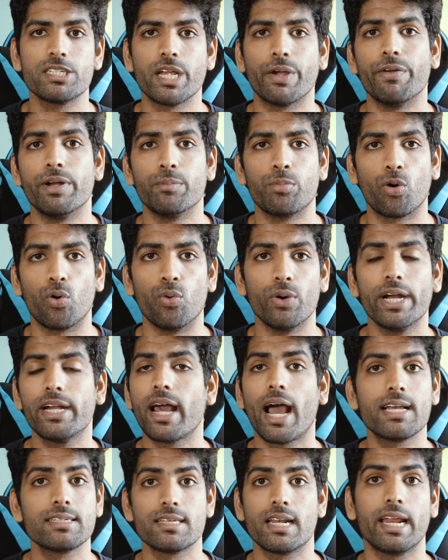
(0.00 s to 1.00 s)
7 Pro, it
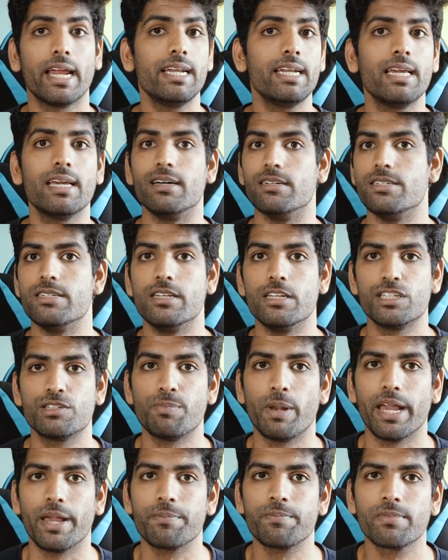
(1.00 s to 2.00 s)
has a 90Hz
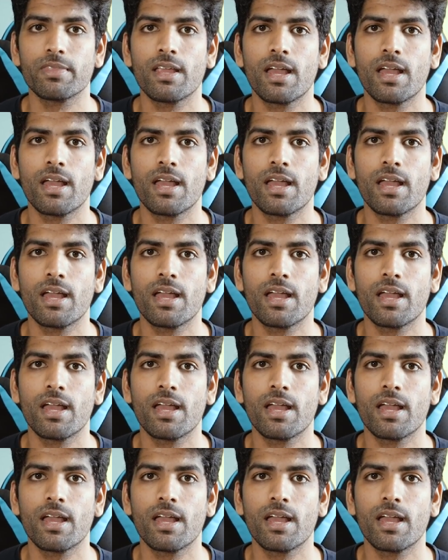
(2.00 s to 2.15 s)
display.